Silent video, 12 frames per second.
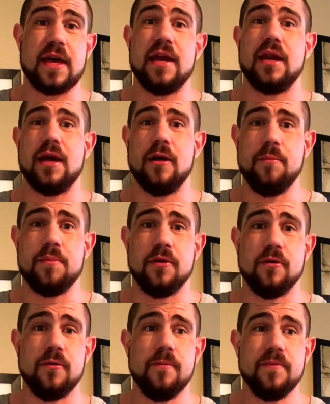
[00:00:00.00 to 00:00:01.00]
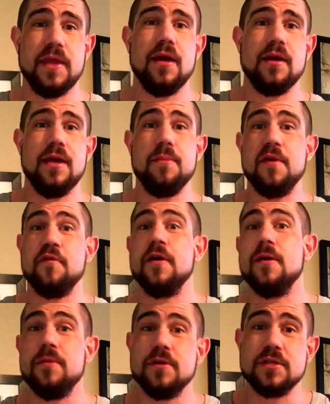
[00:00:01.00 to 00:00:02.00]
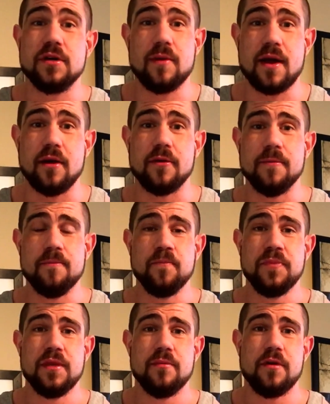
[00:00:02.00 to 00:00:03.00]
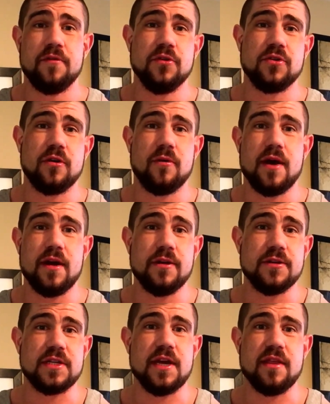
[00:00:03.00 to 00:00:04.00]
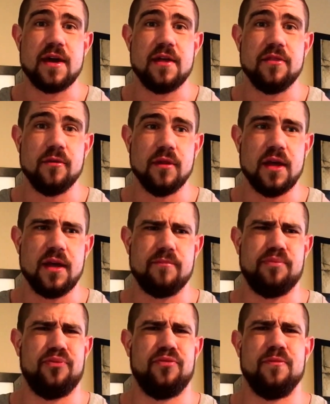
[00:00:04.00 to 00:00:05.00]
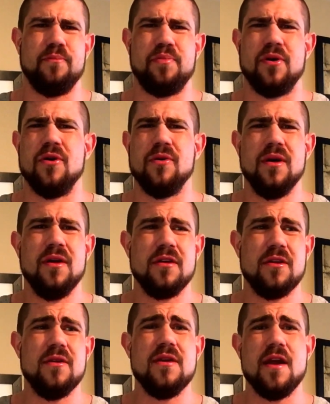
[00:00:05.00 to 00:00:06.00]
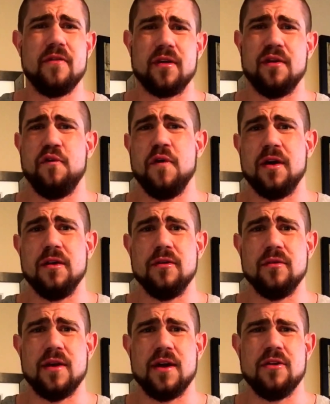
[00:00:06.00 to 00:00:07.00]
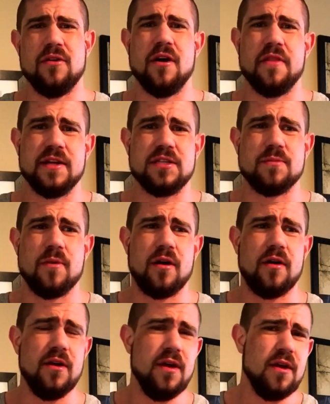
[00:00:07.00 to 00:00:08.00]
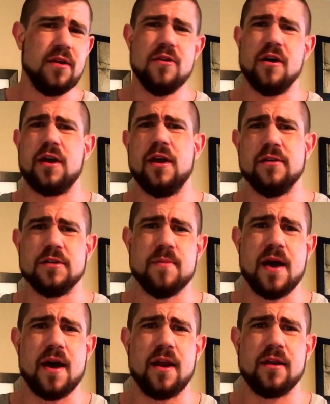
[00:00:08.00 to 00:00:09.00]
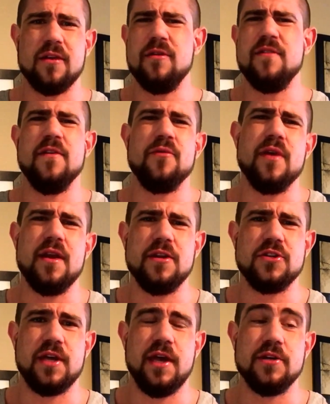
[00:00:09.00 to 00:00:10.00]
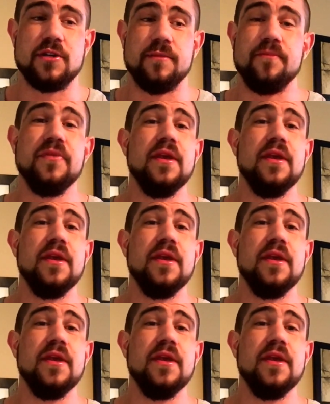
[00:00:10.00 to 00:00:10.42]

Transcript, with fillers: can to help you. Keep that fucking person around. But if you turn around and you say that and they're like, bro, you're never going to fucking do that. You're not that smart. You're not charismatic. You don't even have the right education.